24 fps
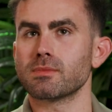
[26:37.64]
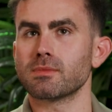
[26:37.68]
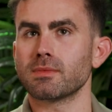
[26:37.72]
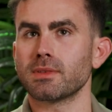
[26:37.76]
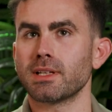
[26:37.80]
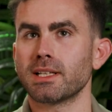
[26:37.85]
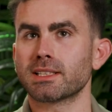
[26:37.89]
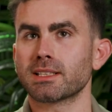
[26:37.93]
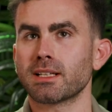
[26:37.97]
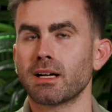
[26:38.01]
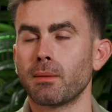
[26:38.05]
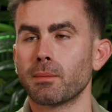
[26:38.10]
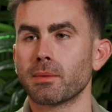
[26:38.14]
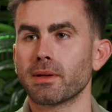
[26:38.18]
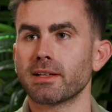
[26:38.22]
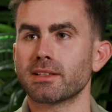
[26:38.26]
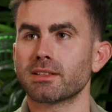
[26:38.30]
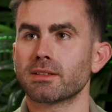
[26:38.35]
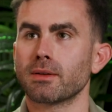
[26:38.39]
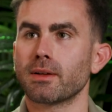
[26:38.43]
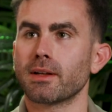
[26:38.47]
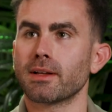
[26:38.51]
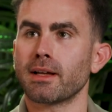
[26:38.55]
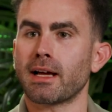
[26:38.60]
It's complicated.
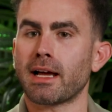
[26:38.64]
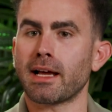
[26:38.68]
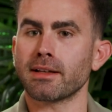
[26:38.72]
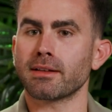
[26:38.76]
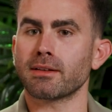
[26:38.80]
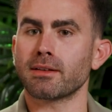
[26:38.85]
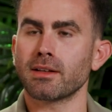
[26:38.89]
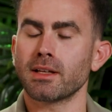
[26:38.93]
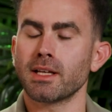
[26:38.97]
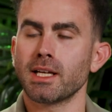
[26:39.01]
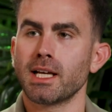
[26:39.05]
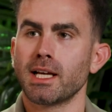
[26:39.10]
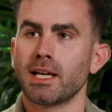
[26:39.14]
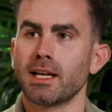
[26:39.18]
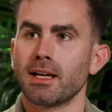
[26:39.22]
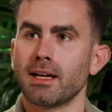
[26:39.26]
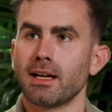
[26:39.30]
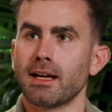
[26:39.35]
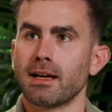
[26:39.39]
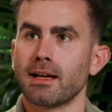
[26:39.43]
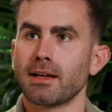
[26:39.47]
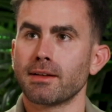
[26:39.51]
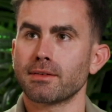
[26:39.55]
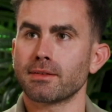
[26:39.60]
So
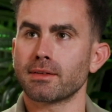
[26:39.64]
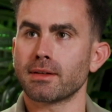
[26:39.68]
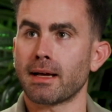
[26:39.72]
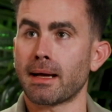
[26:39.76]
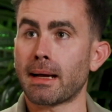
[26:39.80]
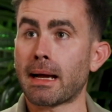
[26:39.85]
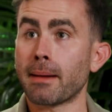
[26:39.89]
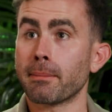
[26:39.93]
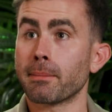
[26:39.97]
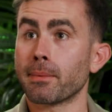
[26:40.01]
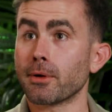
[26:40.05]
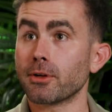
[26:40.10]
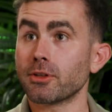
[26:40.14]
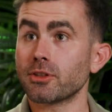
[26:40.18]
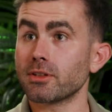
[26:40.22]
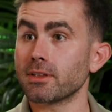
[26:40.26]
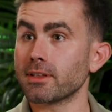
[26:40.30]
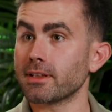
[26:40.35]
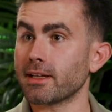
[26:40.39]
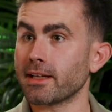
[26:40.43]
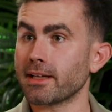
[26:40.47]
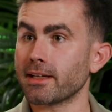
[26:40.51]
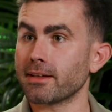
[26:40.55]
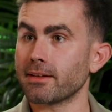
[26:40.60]
I
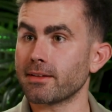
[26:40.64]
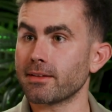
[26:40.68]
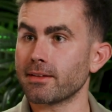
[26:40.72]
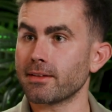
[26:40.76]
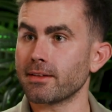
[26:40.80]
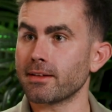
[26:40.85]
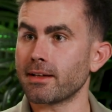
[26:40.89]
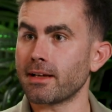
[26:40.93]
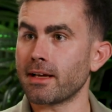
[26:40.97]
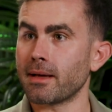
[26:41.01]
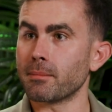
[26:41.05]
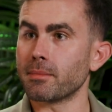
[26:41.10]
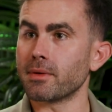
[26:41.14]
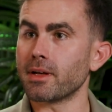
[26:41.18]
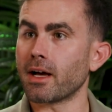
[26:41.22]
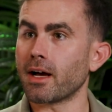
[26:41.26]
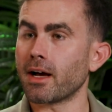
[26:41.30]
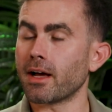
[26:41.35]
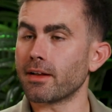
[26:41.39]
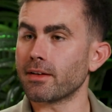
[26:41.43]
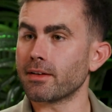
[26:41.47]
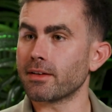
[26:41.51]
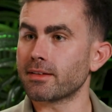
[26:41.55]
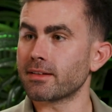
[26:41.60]
personally like am
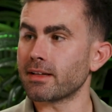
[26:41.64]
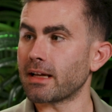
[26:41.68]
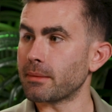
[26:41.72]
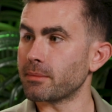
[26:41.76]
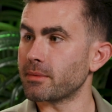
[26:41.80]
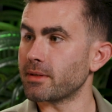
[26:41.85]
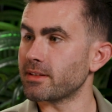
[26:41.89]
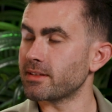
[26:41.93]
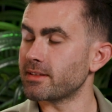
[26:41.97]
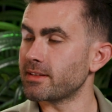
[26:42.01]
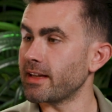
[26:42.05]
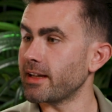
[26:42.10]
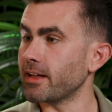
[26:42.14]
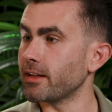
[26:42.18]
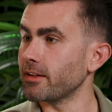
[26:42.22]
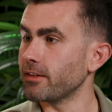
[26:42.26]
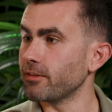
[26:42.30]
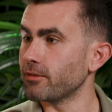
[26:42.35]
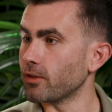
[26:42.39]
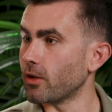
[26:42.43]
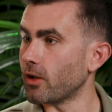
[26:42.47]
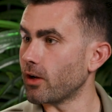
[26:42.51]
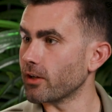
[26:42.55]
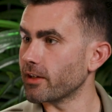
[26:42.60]
not the type that's daily
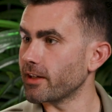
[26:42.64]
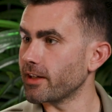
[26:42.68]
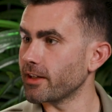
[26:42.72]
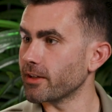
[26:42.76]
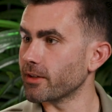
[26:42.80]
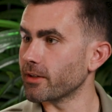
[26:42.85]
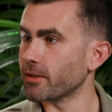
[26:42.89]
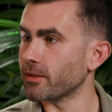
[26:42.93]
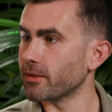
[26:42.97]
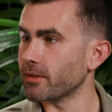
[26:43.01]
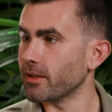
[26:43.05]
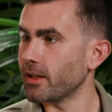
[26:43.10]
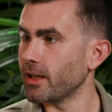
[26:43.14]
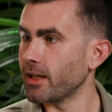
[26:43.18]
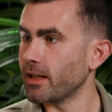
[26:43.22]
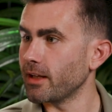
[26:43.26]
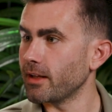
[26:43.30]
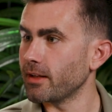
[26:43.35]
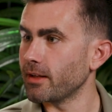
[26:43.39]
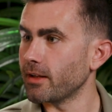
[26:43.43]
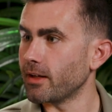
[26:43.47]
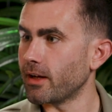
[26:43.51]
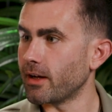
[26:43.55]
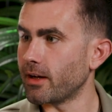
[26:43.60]
vlogging
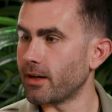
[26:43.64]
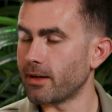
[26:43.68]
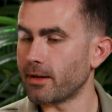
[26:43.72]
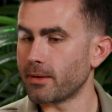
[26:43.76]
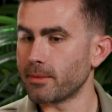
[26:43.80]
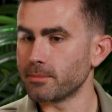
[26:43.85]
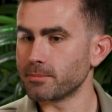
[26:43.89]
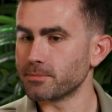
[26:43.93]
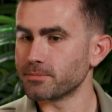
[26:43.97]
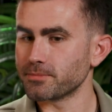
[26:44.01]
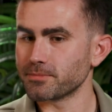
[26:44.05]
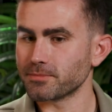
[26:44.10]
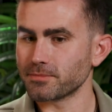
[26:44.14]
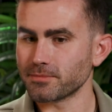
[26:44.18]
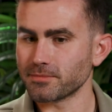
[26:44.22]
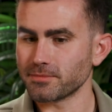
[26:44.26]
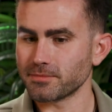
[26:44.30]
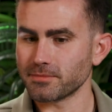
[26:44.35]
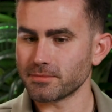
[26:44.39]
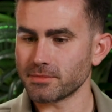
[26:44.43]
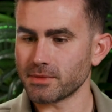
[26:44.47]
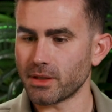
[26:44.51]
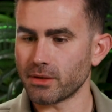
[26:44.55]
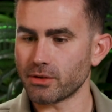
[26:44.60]

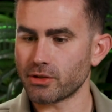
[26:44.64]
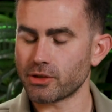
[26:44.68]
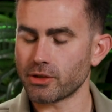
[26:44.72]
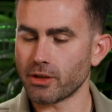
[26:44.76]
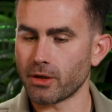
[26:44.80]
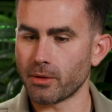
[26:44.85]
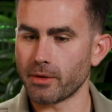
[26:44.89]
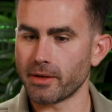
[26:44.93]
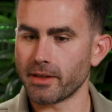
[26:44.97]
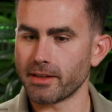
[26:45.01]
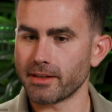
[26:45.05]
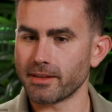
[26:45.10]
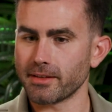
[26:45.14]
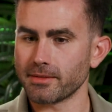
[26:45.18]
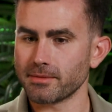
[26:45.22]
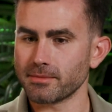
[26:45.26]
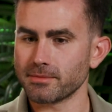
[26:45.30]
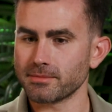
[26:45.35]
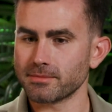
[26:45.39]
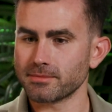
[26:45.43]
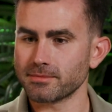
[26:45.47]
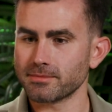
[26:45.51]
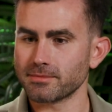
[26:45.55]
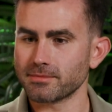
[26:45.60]
or showing
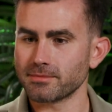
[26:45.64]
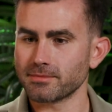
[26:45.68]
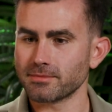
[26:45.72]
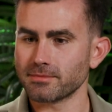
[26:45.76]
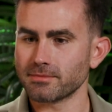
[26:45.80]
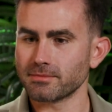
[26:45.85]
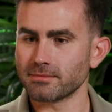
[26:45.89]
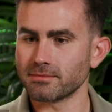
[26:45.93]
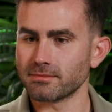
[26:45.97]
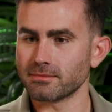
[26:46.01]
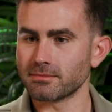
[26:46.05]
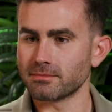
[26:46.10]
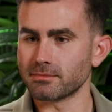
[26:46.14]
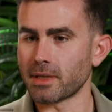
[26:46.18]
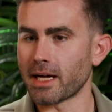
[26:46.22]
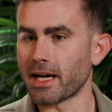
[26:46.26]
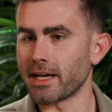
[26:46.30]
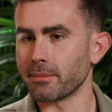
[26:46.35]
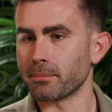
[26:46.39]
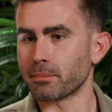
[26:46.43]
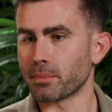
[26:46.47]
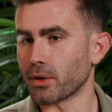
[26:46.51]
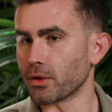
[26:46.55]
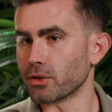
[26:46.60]

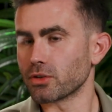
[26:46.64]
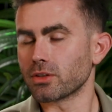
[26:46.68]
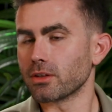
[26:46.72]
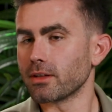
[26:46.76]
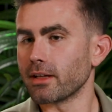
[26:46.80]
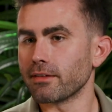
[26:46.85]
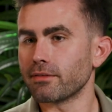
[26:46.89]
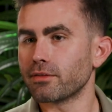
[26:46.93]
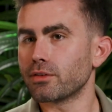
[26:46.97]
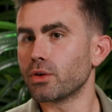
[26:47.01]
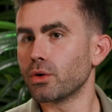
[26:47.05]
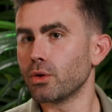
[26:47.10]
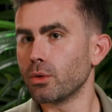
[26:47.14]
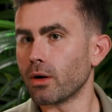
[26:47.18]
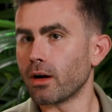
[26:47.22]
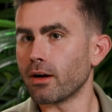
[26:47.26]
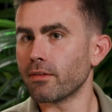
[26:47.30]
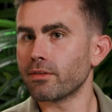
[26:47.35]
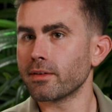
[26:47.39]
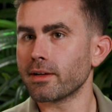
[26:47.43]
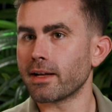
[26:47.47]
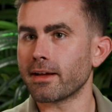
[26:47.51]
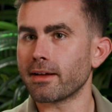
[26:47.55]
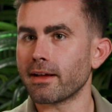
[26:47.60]
my personal life too
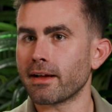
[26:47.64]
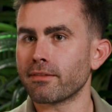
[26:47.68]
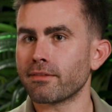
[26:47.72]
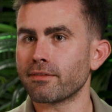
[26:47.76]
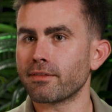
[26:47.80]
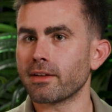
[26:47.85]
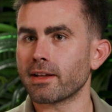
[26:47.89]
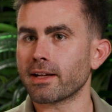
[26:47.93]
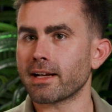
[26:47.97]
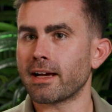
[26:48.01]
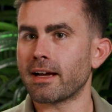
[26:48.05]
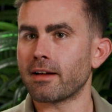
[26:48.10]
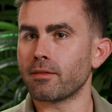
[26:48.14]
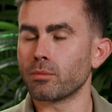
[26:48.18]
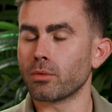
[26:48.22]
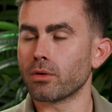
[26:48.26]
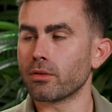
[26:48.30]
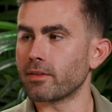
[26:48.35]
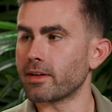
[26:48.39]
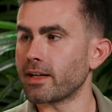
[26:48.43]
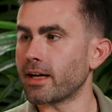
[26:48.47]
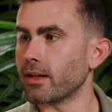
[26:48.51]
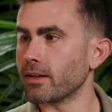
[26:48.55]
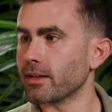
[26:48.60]
often. I feel like I have more
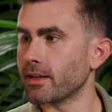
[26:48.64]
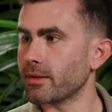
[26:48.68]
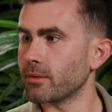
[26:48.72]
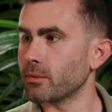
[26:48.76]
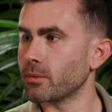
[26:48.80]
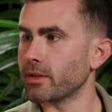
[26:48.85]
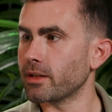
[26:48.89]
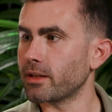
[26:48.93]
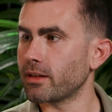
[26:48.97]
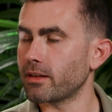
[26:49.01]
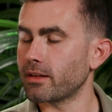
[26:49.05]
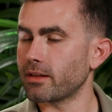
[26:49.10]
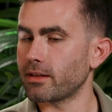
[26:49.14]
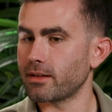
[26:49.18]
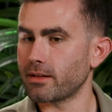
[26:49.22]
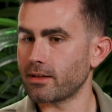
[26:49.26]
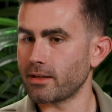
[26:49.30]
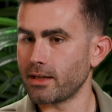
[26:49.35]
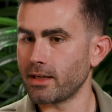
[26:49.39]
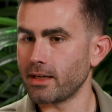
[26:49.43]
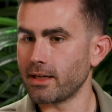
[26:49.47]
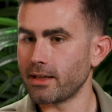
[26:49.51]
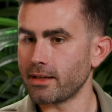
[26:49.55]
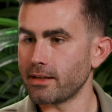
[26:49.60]
of an outlet with
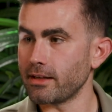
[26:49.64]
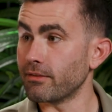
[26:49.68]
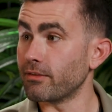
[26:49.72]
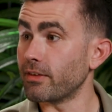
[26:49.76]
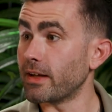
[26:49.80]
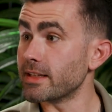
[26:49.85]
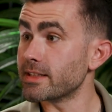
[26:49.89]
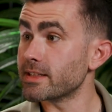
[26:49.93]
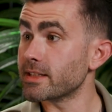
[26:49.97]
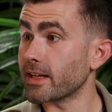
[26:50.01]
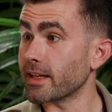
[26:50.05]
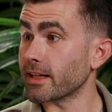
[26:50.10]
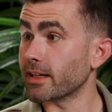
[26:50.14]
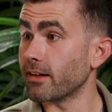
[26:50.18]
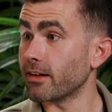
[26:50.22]
the events that I